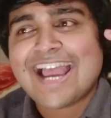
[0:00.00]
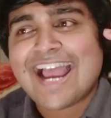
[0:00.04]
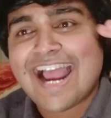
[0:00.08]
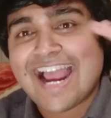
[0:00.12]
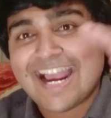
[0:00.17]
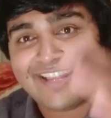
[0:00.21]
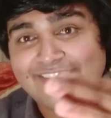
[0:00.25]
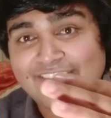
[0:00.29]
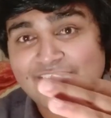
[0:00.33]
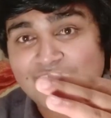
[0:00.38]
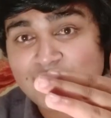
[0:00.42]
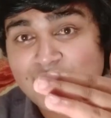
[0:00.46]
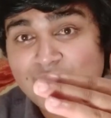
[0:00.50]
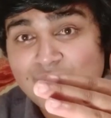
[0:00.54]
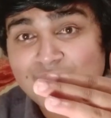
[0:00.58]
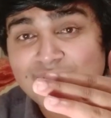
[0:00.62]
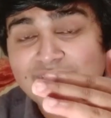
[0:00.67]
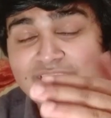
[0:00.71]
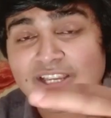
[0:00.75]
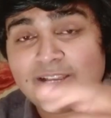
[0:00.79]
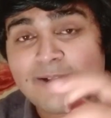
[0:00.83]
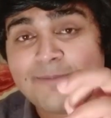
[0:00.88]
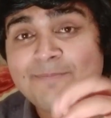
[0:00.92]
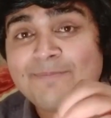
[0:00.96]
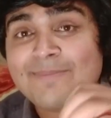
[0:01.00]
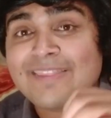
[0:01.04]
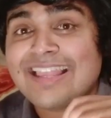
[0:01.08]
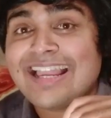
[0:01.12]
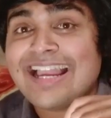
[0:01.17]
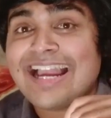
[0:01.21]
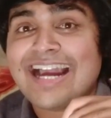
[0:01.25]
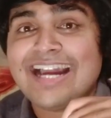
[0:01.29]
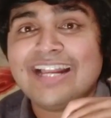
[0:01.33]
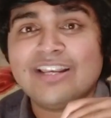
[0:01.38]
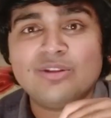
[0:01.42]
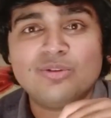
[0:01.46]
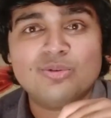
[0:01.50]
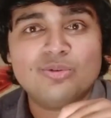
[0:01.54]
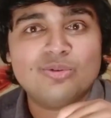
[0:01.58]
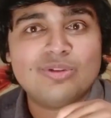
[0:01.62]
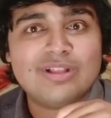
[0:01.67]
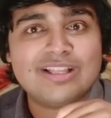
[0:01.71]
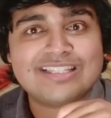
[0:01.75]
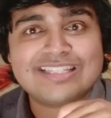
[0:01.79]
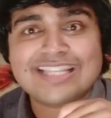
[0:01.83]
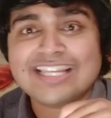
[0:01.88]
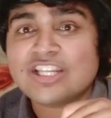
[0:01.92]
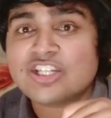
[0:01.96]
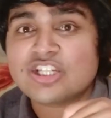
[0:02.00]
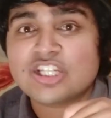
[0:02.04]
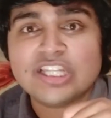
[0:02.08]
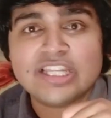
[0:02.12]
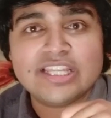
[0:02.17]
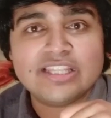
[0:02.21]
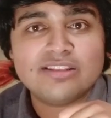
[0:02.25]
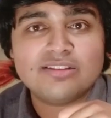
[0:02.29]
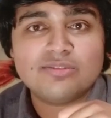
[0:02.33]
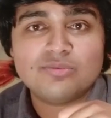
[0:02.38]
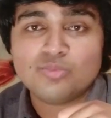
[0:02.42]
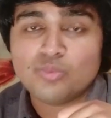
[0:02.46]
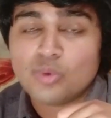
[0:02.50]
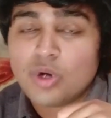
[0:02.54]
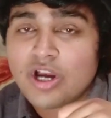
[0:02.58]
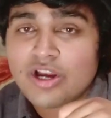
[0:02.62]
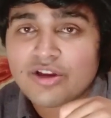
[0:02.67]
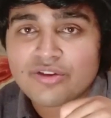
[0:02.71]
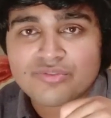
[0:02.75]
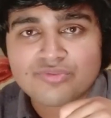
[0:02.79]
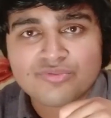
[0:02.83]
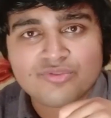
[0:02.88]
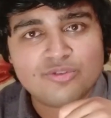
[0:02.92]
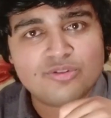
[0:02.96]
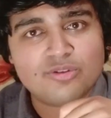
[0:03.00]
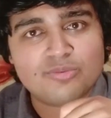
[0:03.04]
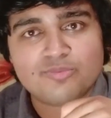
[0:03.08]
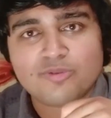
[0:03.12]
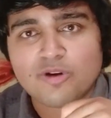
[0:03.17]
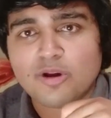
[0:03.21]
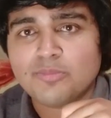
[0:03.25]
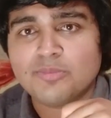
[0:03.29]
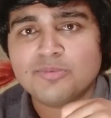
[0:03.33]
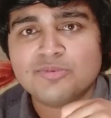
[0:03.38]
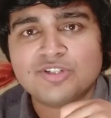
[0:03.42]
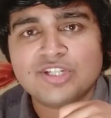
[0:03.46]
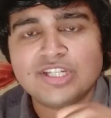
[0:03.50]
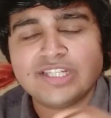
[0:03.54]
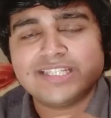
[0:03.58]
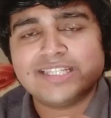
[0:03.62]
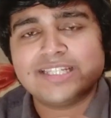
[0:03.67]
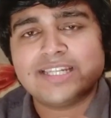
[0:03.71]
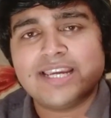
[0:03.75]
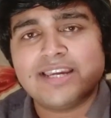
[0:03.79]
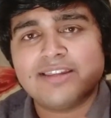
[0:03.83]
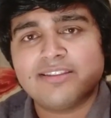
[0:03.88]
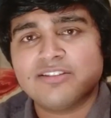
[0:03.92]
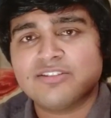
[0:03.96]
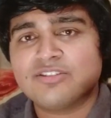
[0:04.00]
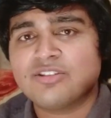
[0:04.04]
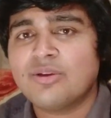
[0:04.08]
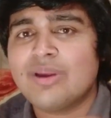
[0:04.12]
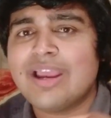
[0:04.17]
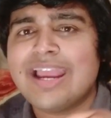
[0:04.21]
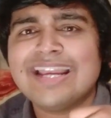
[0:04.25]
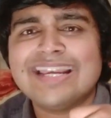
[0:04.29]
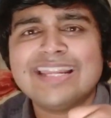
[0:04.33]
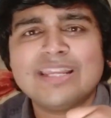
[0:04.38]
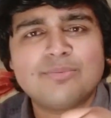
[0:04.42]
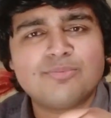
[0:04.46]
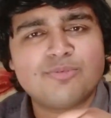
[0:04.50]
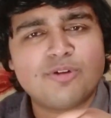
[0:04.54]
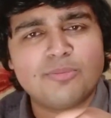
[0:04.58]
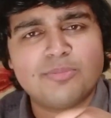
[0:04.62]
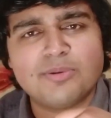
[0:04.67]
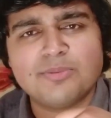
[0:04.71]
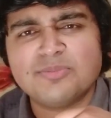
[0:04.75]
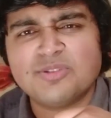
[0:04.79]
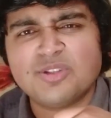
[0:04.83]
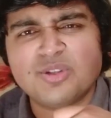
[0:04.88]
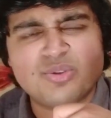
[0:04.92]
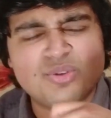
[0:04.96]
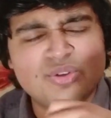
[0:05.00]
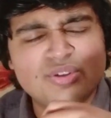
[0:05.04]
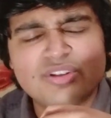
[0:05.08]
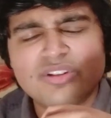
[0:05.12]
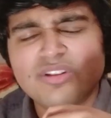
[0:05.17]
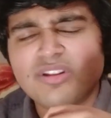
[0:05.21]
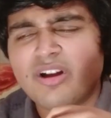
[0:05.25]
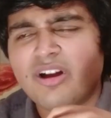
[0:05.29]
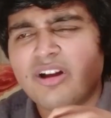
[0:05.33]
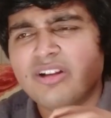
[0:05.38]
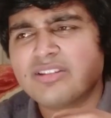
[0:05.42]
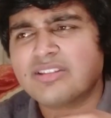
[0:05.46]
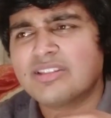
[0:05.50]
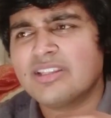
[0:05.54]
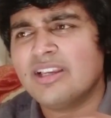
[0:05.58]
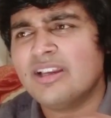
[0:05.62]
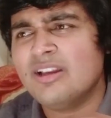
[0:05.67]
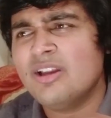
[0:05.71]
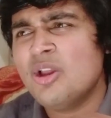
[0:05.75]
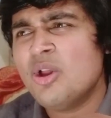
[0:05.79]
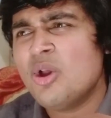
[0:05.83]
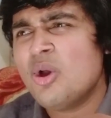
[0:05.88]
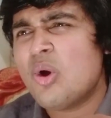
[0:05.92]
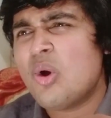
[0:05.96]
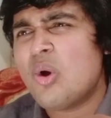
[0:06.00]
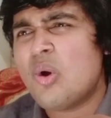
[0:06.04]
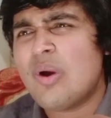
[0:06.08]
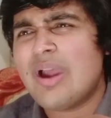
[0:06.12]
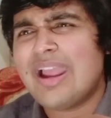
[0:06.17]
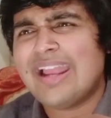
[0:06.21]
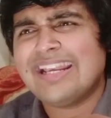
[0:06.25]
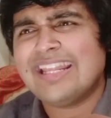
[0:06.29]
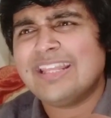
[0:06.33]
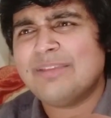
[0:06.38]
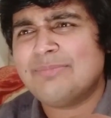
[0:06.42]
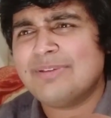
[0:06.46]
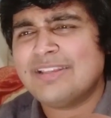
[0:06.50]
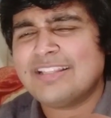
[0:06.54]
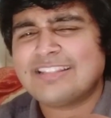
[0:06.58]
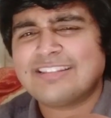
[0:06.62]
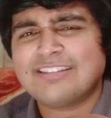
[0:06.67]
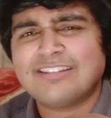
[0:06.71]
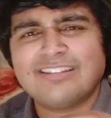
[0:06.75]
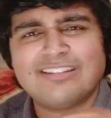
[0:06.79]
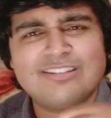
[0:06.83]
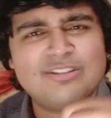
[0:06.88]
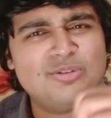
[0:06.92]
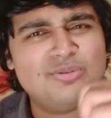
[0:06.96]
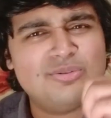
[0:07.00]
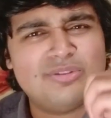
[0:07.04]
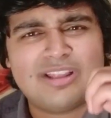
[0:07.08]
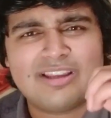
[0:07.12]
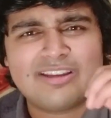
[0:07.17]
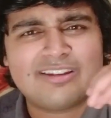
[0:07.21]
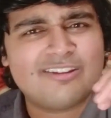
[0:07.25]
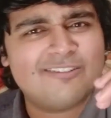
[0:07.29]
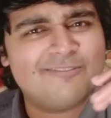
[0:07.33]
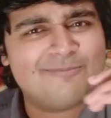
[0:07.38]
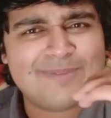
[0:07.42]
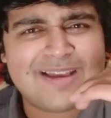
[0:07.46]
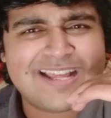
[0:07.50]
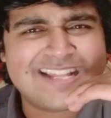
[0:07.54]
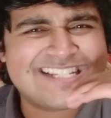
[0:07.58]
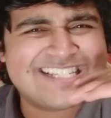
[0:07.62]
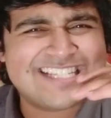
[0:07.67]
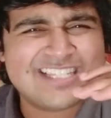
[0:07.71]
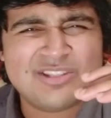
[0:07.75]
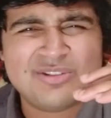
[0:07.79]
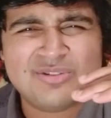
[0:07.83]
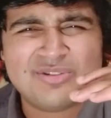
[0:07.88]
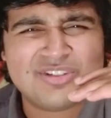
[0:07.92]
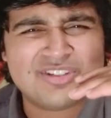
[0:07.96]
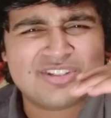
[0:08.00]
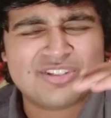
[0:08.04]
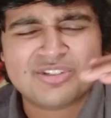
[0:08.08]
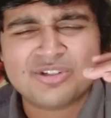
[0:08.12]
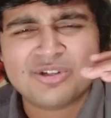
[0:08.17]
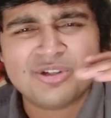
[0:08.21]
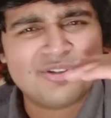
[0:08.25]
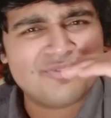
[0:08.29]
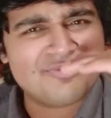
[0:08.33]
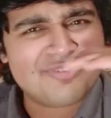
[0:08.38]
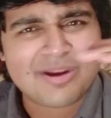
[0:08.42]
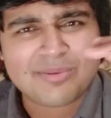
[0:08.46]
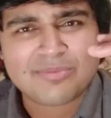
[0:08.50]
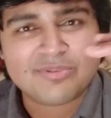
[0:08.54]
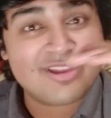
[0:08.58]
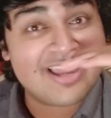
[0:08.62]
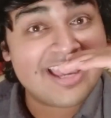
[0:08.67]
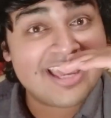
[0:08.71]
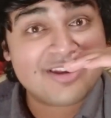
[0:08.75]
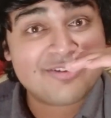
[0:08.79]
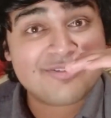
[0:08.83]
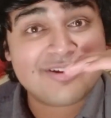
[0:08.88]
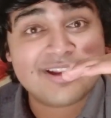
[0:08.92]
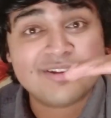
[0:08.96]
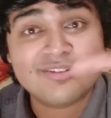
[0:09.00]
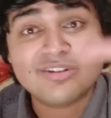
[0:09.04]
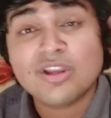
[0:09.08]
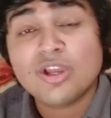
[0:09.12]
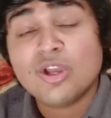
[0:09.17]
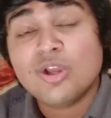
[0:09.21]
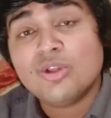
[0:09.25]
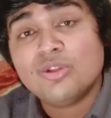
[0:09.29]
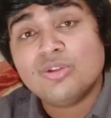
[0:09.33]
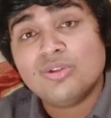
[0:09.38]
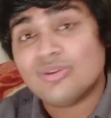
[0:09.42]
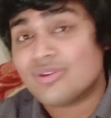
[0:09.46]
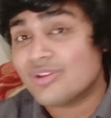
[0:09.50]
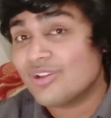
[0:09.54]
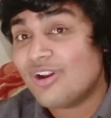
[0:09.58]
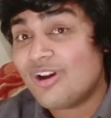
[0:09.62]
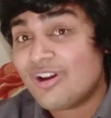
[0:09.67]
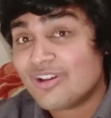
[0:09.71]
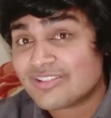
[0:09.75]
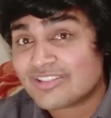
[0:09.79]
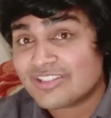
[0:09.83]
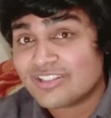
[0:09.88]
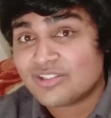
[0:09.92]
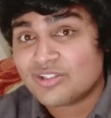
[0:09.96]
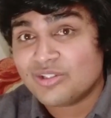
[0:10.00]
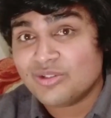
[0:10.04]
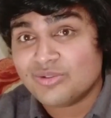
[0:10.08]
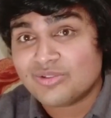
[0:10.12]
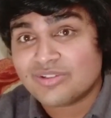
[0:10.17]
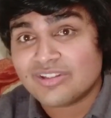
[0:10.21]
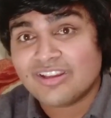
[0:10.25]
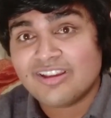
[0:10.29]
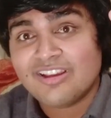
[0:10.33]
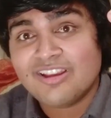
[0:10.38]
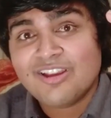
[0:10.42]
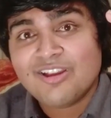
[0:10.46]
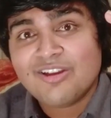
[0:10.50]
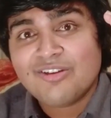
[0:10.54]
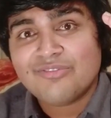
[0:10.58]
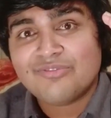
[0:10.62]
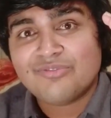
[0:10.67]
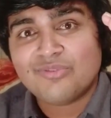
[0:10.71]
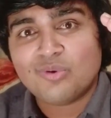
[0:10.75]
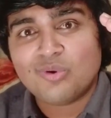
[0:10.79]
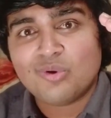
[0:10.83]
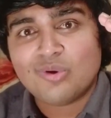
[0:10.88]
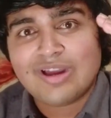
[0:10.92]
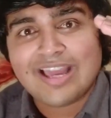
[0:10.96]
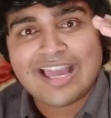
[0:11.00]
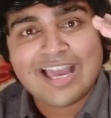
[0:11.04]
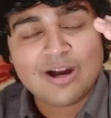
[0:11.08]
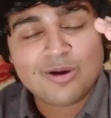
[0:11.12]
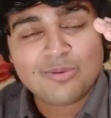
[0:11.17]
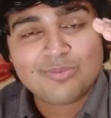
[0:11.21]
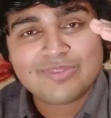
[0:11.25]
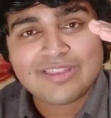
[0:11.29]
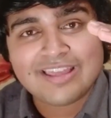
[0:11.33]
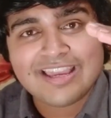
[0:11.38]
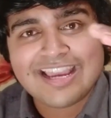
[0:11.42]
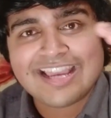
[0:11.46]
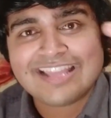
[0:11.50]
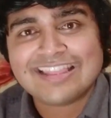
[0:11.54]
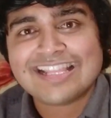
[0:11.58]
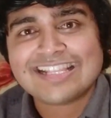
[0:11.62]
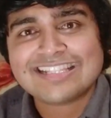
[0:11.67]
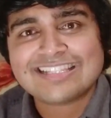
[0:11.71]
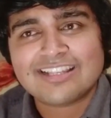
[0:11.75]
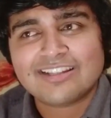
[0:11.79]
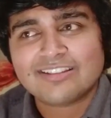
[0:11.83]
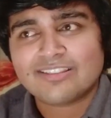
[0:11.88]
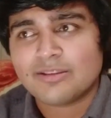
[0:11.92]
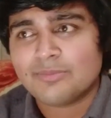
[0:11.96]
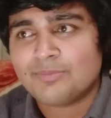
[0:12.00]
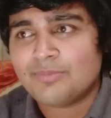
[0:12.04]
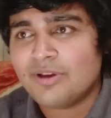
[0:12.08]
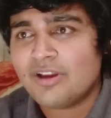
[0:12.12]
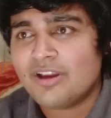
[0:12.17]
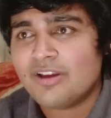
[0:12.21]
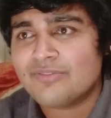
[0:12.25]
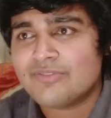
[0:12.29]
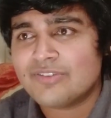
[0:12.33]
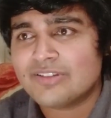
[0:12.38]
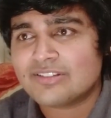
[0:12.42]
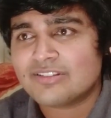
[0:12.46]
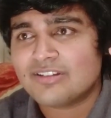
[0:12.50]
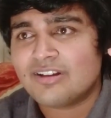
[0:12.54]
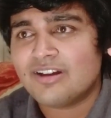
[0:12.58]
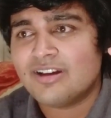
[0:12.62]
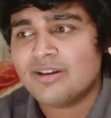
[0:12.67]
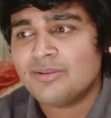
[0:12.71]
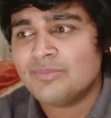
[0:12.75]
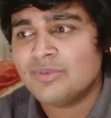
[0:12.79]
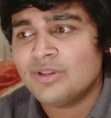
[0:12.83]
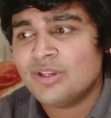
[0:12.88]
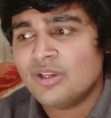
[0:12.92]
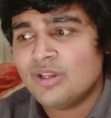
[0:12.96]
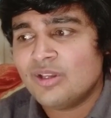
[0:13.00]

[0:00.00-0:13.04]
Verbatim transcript: and the tutor and you'll essentially work through the problem sheet together. So any problems you couldn't answer or any bits that you like of maths you just couldn't wrap your head around, you can ask the tutor for help there and that's like the perfect time